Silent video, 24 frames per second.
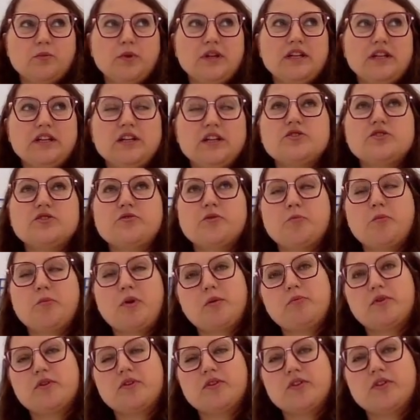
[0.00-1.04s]
We need to
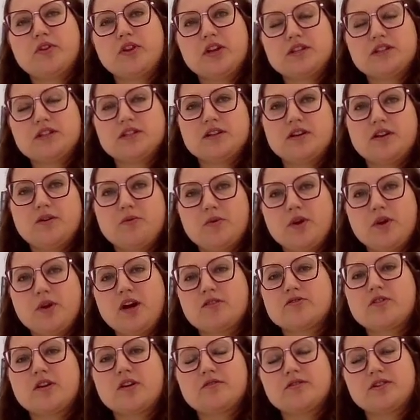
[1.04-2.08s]
remember that we
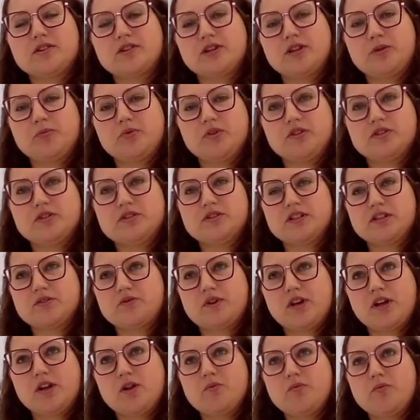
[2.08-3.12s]
are currently building a
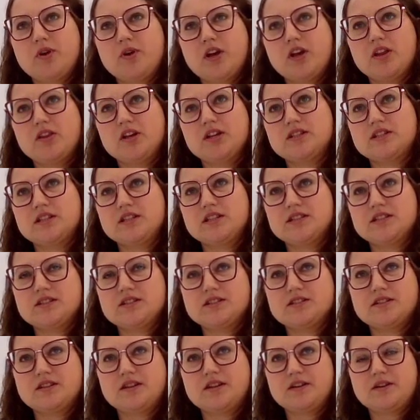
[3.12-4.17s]
railway that
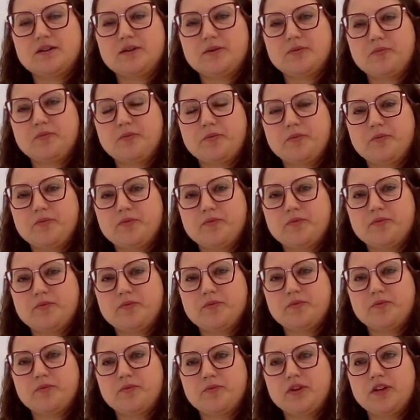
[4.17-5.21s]
is
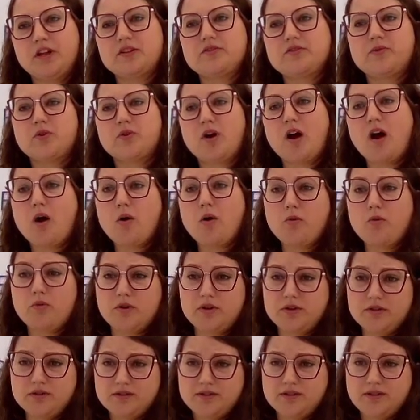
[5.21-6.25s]
not for
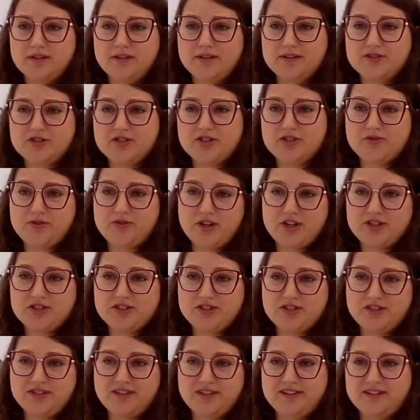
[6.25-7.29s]
our
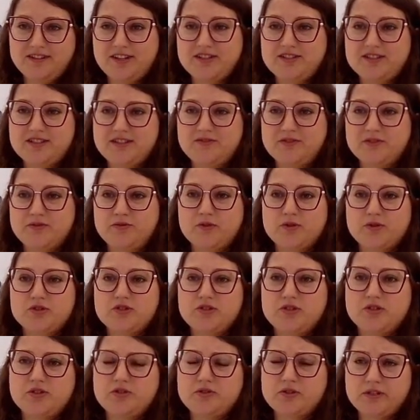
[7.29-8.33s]
generation, not even for